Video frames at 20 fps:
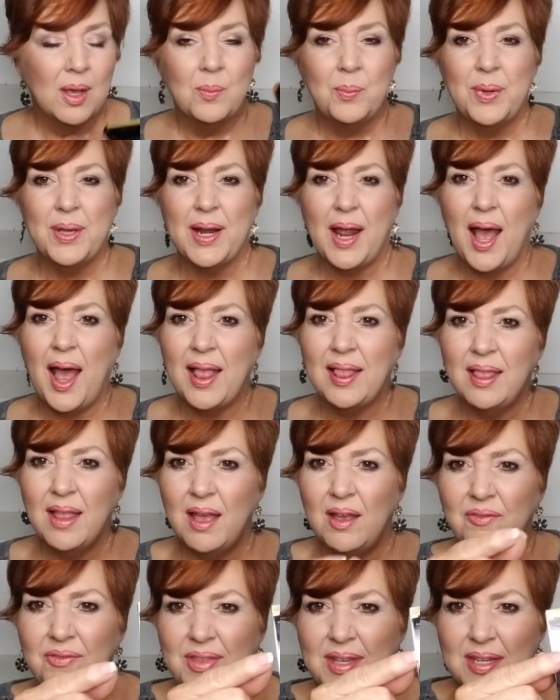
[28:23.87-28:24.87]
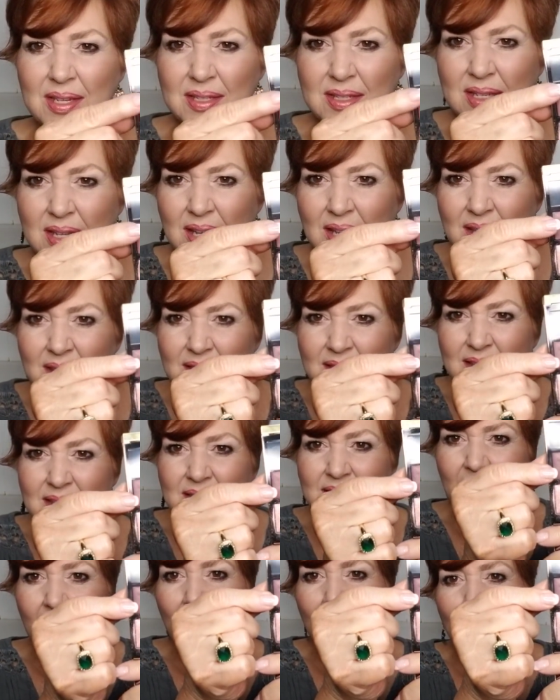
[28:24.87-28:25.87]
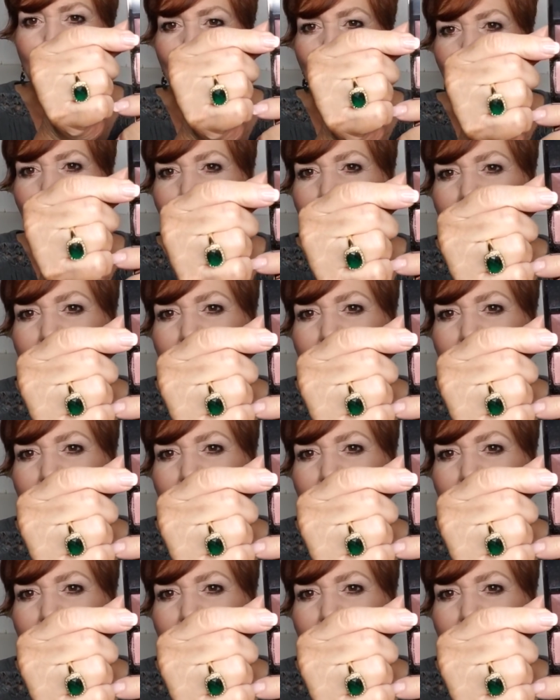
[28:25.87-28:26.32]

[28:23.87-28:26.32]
But I love this. This color right